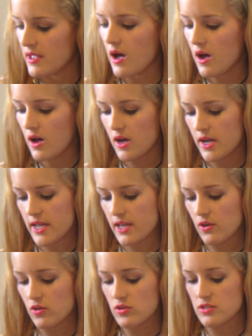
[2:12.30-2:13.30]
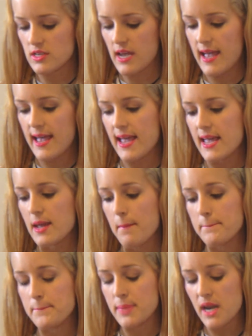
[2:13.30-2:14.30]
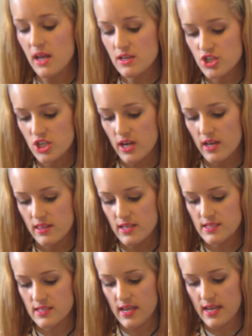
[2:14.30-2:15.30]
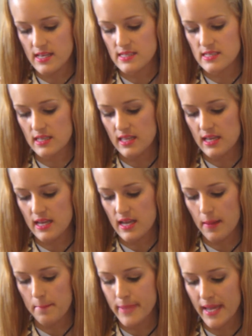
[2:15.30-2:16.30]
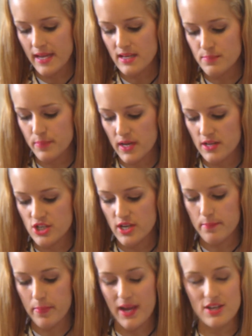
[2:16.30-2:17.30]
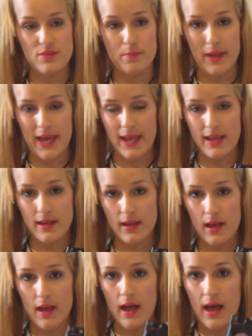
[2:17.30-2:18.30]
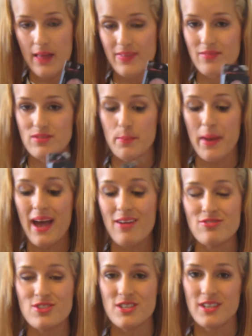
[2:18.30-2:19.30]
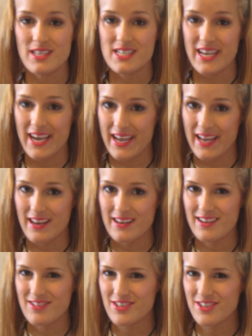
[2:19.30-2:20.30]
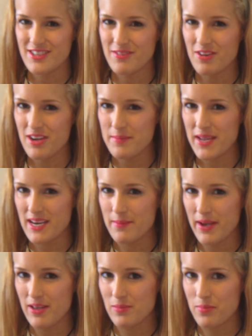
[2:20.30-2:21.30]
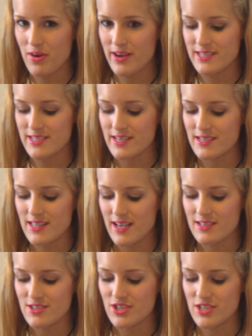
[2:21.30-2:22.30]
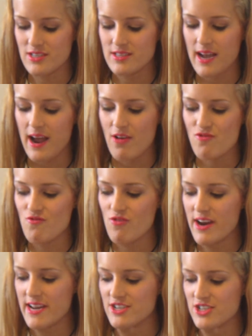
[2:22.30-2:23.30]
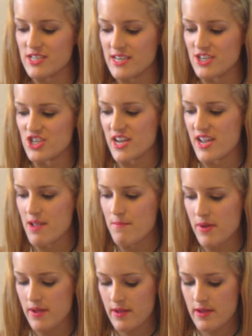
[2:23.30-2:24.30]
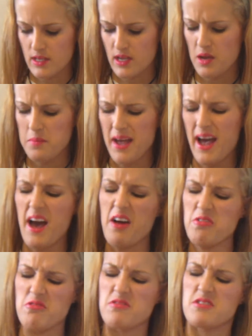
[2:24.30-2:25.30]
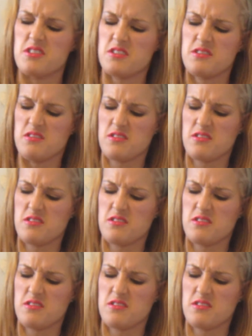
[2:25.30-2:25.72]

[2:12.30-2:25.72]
I got a blusher. This is the Baked Blush in Passion Pink, and that was £1.98. Now, do you see what I mean about the prices? That's just outrageously cheap. Come out!